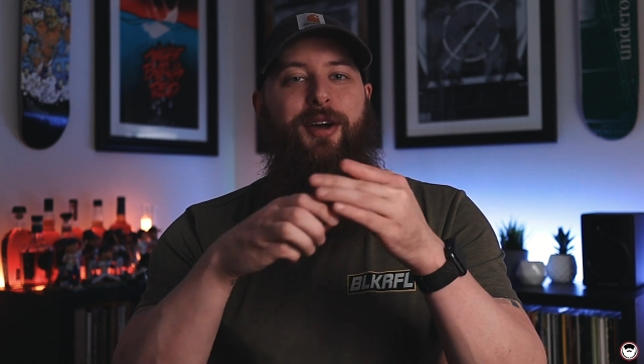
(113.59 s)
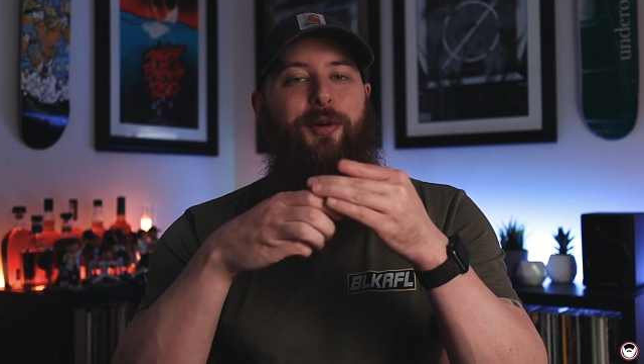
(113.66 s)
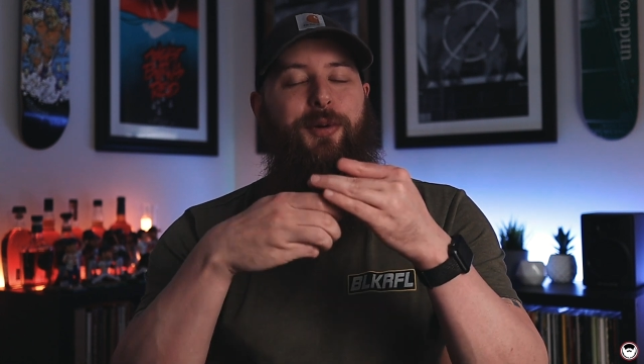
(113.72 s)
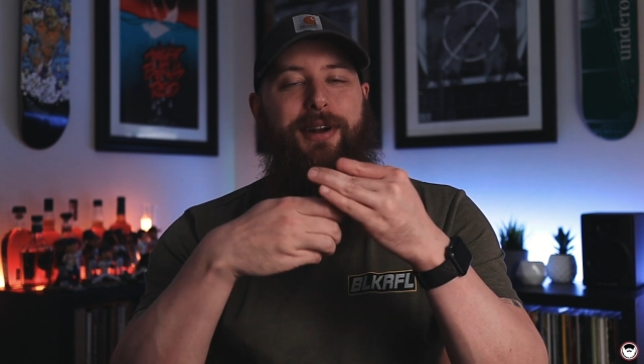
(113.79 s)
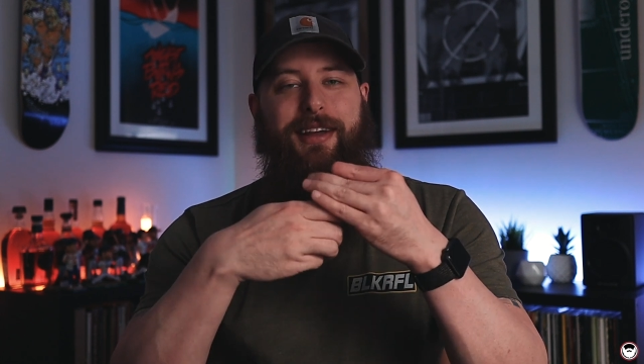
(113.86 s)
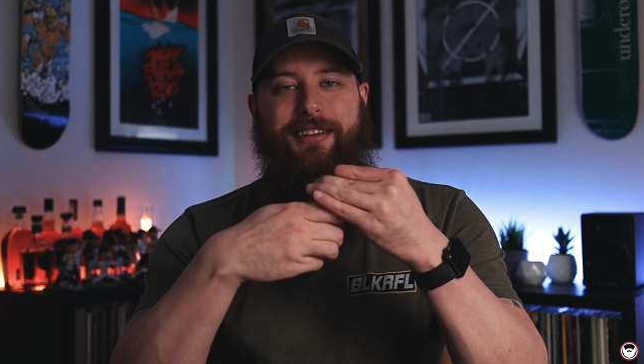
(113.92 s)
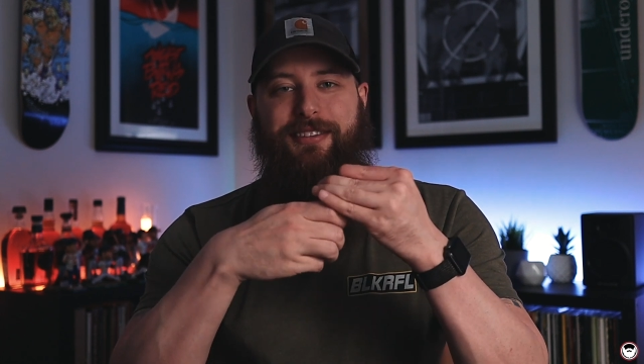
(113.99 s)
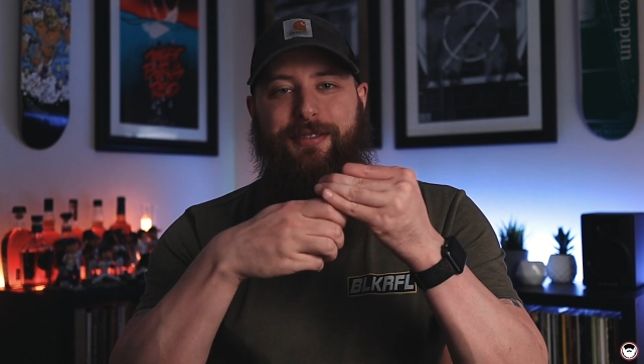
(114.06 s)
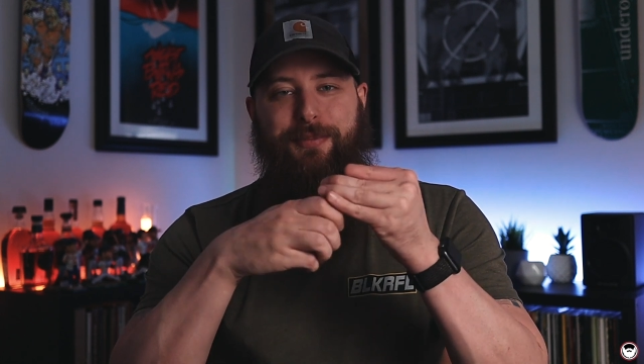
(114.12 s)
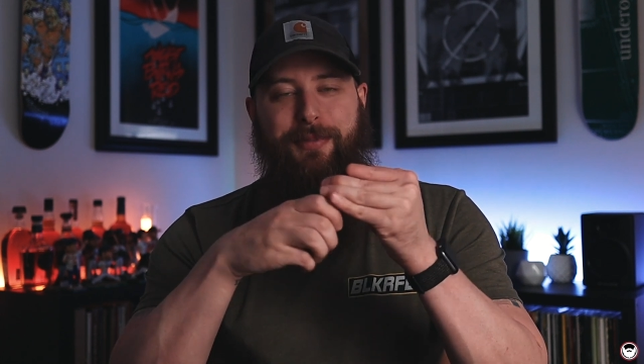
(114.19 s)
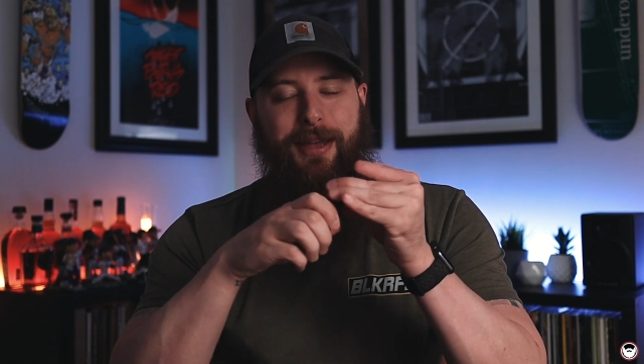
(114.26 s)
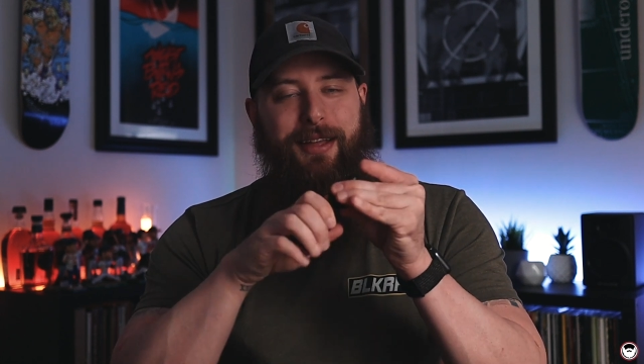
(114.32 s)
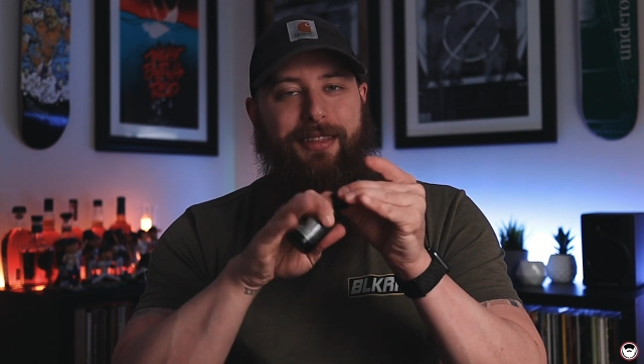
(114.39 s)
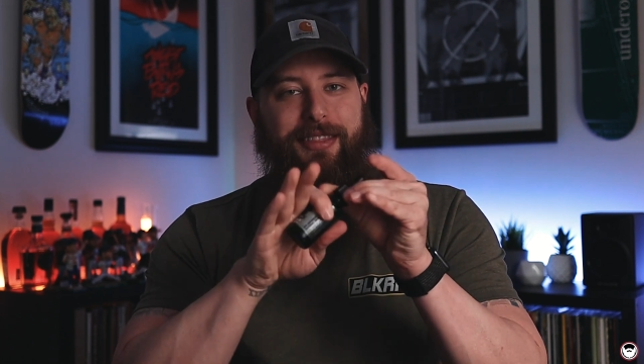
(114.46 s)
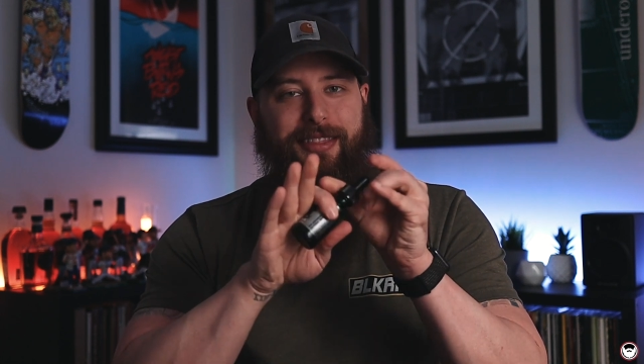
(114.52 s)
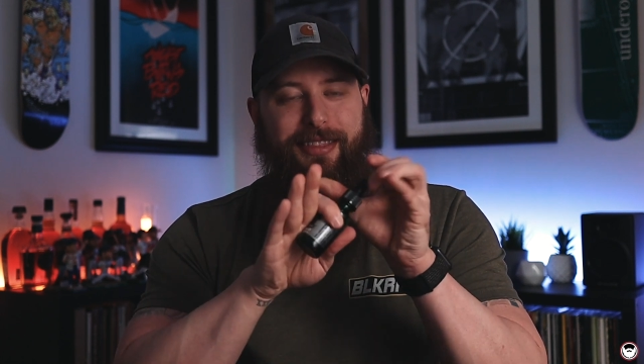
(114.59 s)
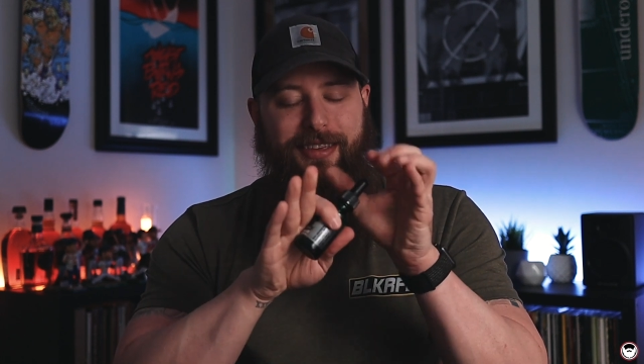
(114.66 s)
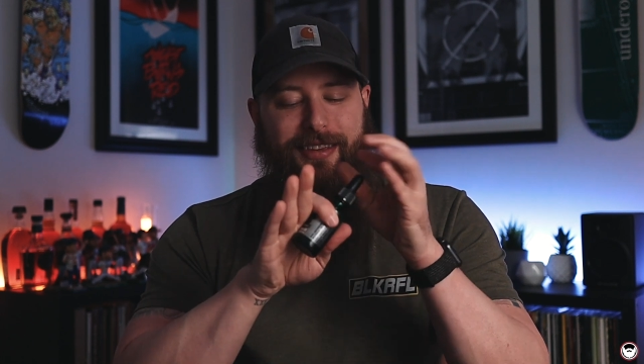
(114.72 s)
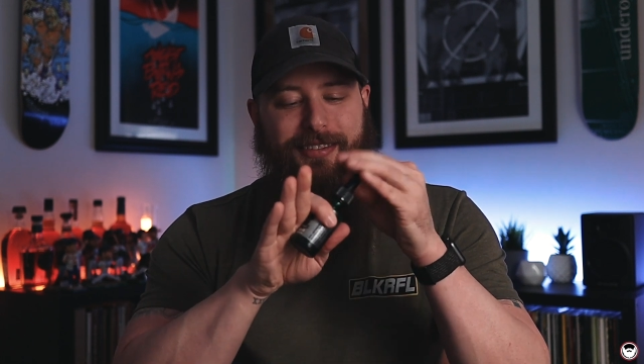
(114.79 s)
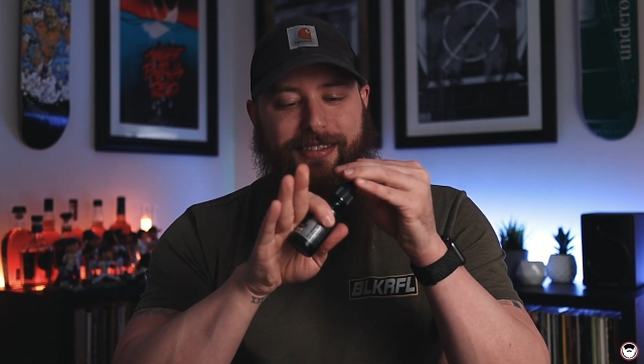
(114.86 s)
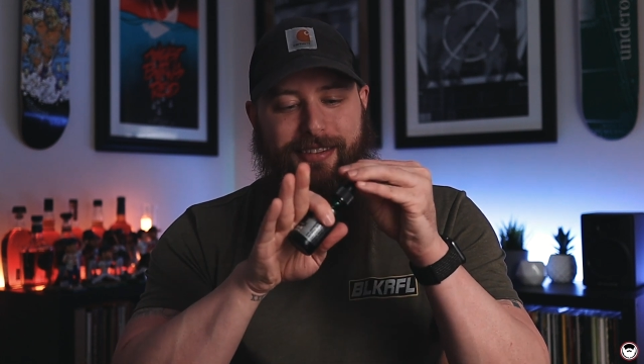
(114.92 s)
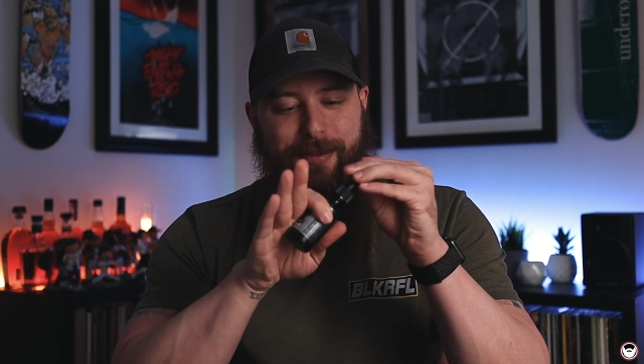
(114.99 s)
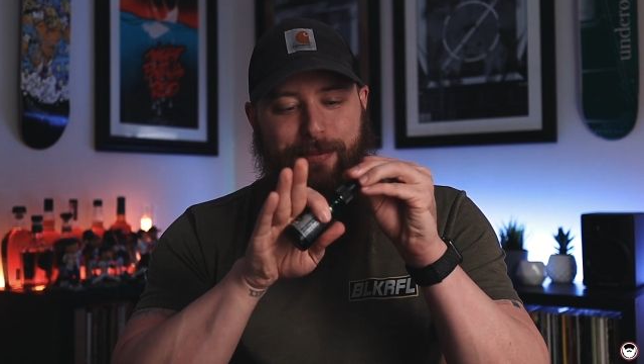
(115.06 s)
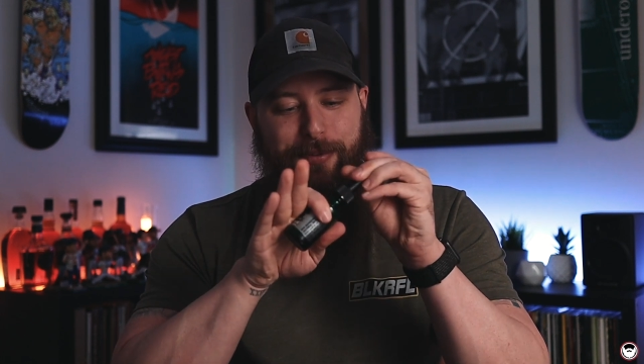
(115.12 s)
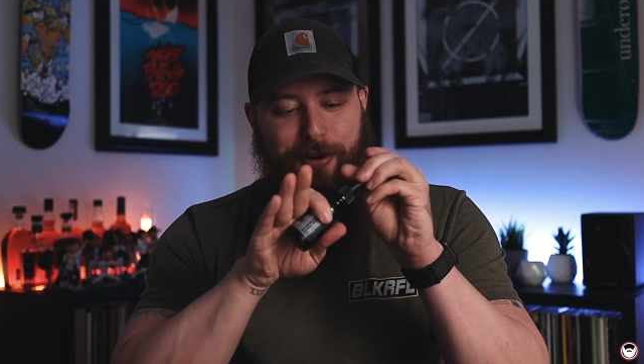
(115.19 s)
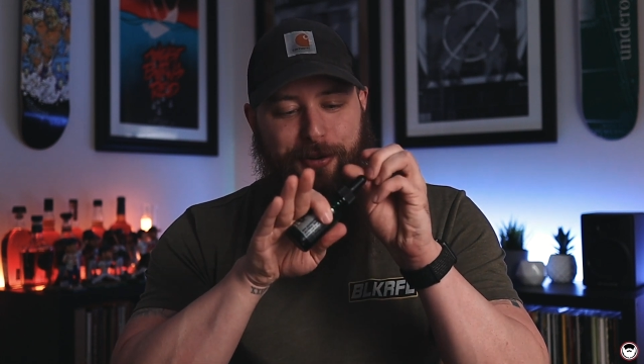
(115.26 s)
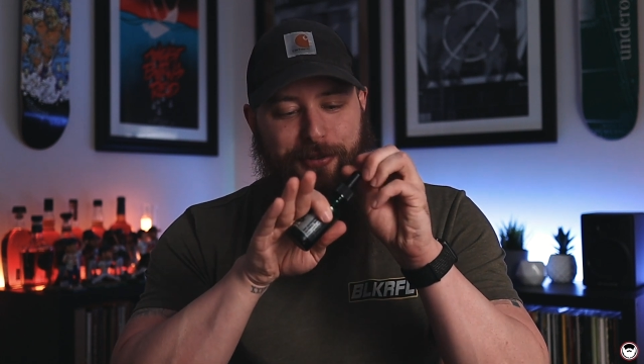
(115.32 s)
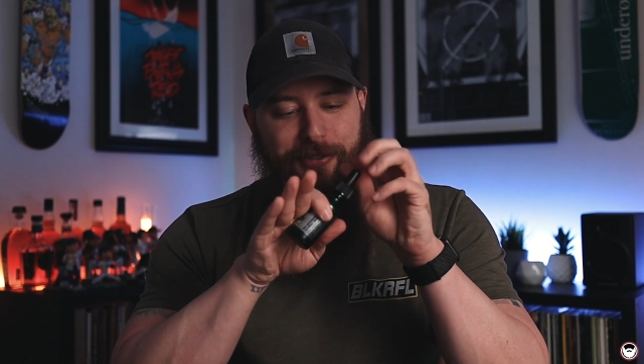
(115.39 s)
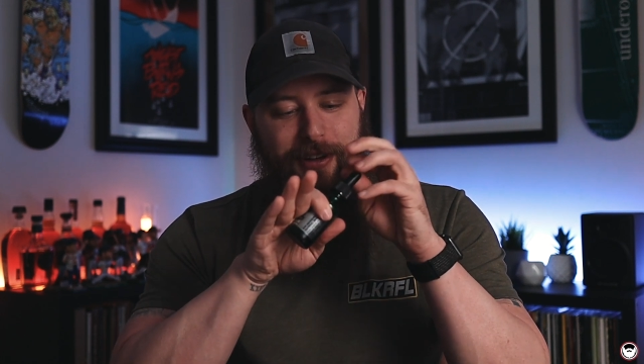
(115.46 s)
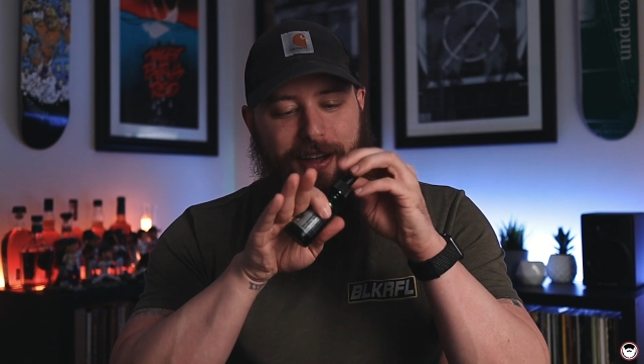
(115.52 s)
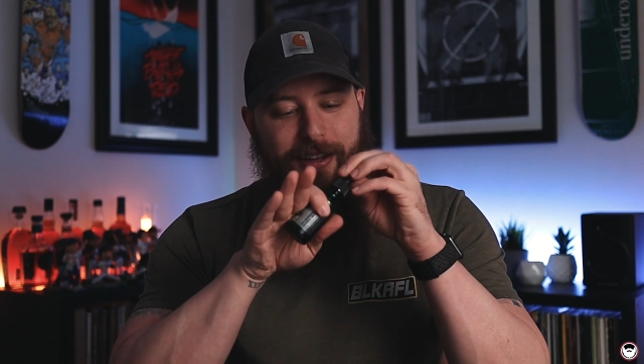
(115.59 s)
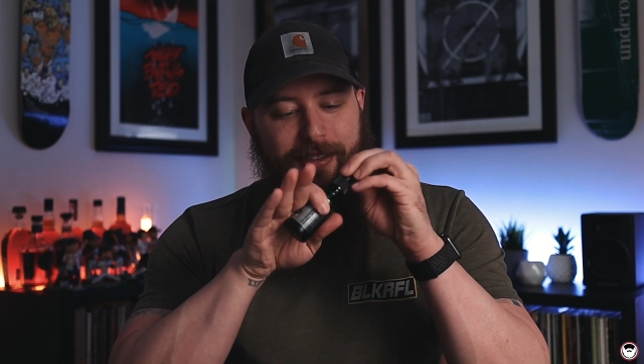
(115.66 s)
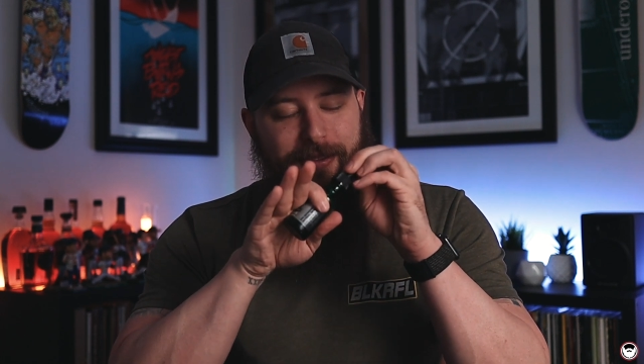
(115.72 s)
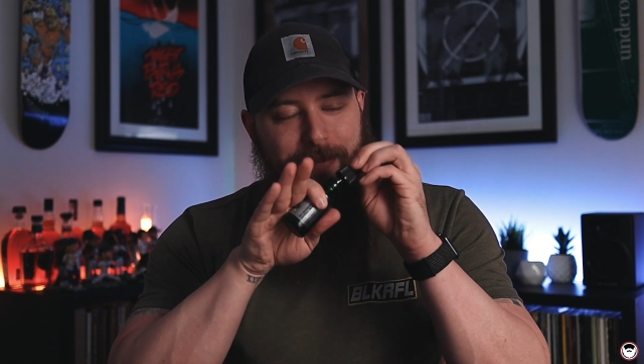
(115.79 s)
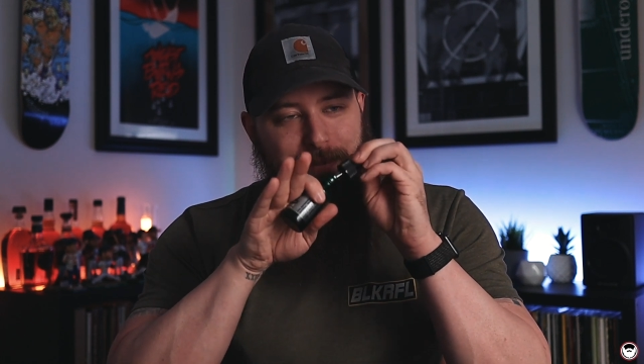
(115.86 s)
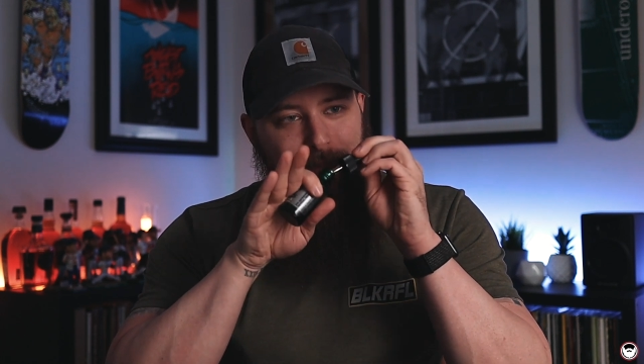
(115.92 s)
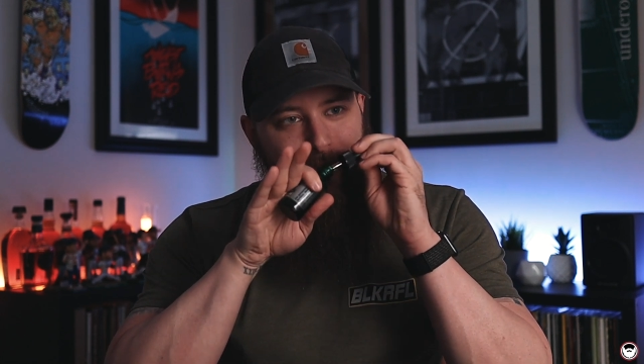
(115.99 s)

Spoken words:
When I smell this scent profile,